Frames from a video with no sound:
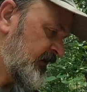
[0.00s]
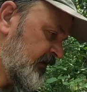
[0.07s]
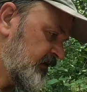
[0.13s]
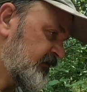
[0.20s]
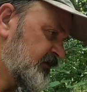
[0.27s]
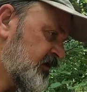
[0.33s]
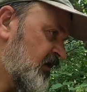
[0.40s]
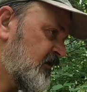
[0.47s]

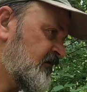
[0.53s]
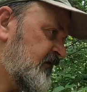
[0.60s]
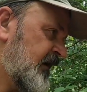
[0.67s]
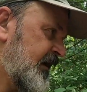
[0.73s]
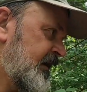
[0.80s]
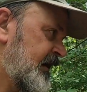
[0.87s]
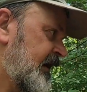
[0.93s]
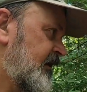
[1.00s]
it'll start
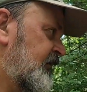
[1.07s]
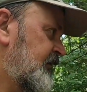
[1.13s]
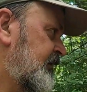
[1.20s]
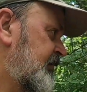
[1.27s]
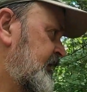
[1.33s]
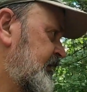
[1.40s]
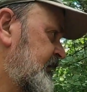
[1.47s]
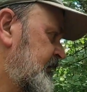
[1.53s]
fading out,
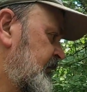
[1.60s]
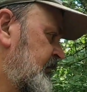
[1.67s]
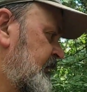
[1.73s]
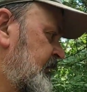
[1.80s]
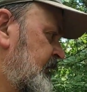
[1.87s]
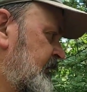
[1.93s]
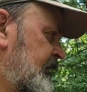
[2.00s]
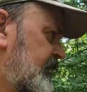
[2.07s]

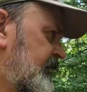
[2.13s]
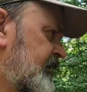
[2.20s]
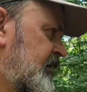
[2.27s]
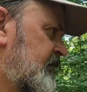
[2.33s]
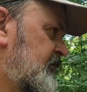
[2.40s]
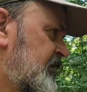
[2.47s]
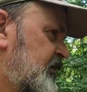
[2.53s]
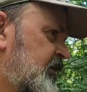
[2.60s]
I
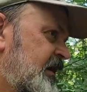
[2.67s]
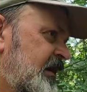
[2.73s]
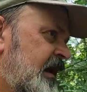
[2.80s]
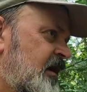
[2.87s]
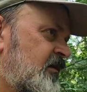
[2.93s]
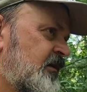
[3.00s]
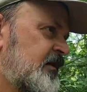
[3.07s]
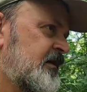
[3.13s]
think, between
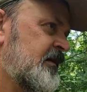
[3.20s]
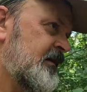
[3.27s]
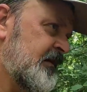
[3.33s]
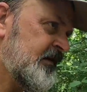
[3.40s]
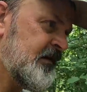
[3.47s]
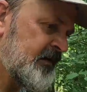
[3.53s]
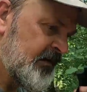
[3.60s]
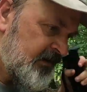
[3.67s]
now and
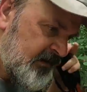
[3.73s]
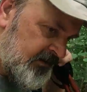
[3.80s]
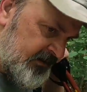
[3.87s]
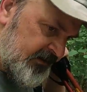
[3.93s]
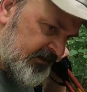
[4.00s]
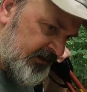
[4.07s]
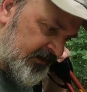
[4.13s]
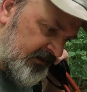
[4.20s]

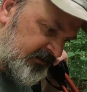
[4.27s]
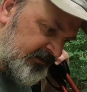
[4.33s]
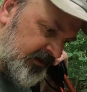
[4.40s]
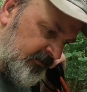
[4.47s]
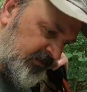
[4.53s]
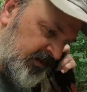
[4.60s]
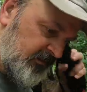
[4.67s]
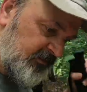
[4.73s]
into
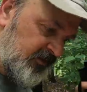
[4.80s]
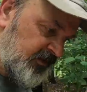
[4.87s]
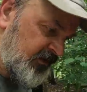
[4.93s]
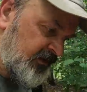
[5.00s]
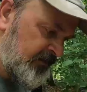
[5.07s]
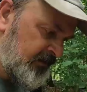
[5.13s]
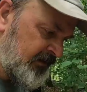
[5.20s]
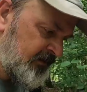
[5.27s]
September.
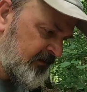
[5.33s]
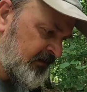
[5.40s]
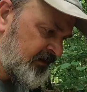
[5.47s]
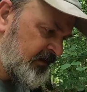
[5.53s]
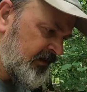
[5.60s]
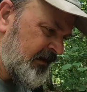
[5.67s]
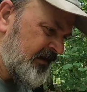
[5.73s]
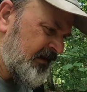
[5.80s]
And
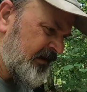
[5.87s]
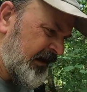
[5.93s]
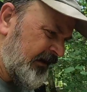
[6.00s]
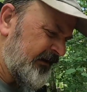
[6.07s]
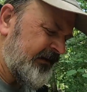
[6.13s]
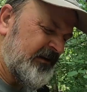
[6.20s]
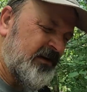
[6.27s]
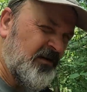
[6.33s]
I
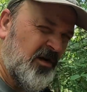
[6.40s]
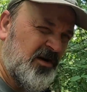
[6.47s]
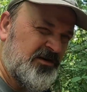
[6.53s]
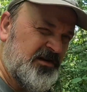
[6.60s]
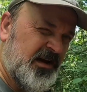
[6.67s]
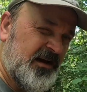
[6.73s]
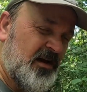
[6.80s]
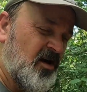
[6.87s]
think they're
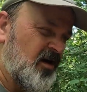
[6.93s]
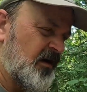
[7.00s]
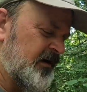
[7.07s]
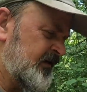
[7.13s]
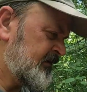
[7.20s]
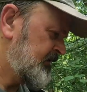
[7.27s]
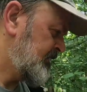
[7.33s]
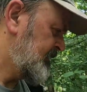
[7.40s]
largely gone.